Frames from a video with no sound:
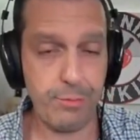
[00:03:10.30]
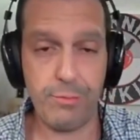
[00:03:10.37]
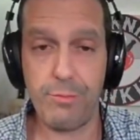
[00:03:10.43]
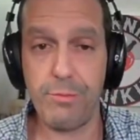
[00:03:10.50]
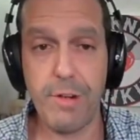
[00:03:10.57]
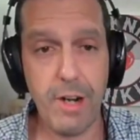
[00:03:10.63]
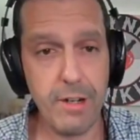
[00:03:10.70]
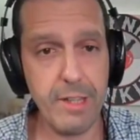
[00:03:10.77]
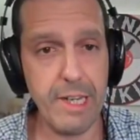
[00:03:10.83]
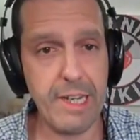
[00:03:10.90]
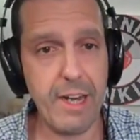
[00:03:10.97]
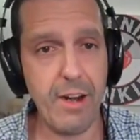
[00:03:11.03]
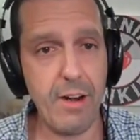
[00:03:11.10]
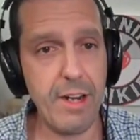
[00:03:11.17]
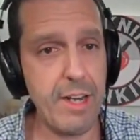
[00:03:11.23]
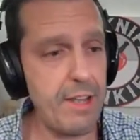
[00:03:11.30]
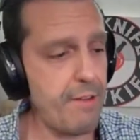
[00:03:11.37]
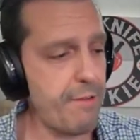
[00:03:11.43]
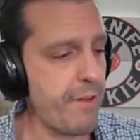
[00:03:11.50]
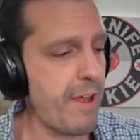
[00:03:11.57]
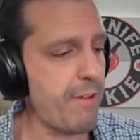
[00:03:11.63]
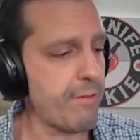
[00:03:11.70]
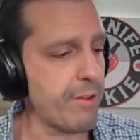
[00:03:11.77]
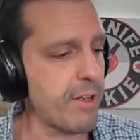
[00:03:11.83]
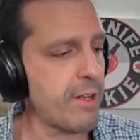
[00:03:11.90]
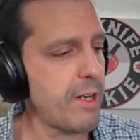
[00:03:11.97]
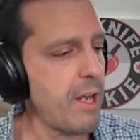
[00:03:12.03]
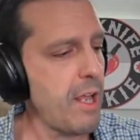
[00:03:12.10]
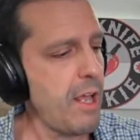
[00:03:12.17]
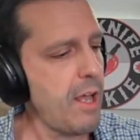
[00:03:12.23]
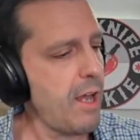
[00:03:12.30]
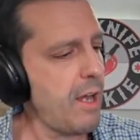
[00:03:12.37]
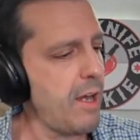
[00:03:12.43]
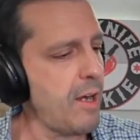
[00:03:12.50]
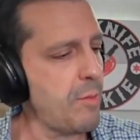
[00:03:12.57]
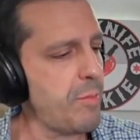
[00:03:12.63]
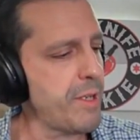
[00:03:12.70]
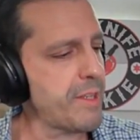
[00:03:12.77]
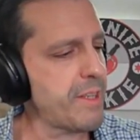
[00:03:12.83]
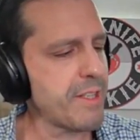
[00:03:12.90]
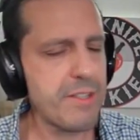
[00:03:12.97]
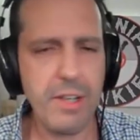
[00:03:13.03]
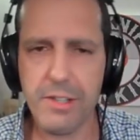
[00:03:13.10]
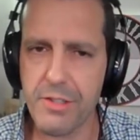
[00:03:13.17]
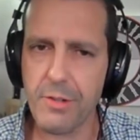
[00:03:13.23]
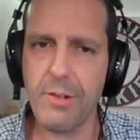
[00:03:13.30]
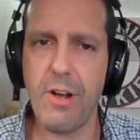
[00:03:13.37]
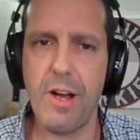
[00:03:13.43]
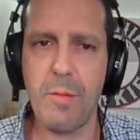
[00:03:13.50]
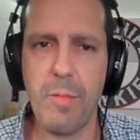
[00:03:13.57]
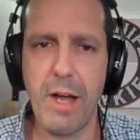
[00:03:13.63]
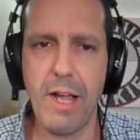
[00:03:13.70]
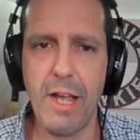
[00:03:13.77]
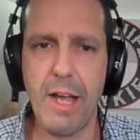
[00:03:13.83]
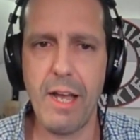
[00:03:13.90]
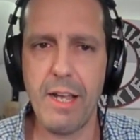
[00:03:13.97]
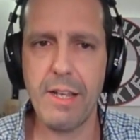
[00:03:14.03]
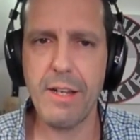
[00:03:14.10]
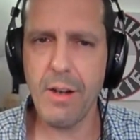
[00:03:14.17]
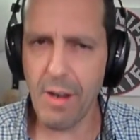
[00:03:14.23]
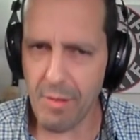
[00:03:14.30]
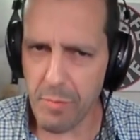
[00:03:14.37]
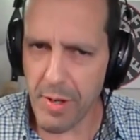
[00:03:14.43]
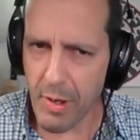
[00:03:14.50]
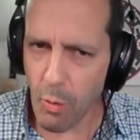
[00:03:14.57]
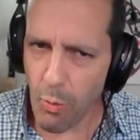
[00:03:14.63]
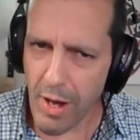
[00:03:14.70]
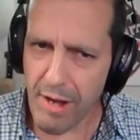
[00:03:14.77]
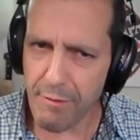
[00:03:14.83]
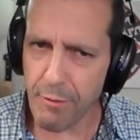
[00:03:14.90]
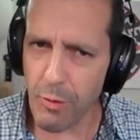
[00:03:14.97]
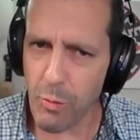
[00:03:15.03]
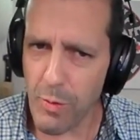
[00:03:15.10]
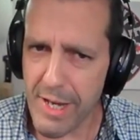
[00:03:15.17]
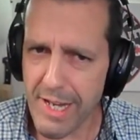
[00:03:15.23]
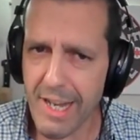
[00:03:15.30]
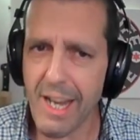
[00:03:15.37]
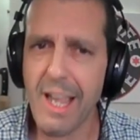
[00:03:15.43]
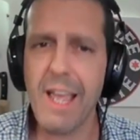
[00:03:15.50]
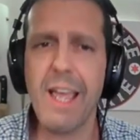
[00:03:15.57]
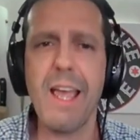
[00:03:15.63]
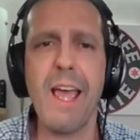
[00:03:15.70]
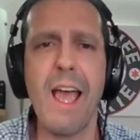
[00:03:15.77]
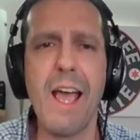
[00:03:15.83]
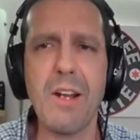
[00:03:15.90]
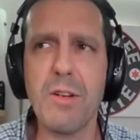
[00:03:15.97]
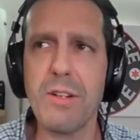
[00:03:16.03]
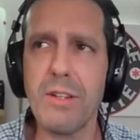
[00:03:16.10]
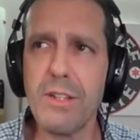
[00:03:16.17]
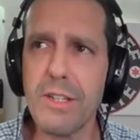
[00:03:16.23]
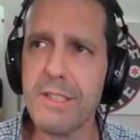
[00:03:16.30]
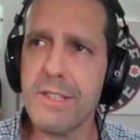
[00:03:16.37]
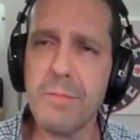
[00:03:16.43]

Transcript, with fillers: rarely carry, if ever, uh, but this also caught my eye. You know, I've been away for a week, hadn't looked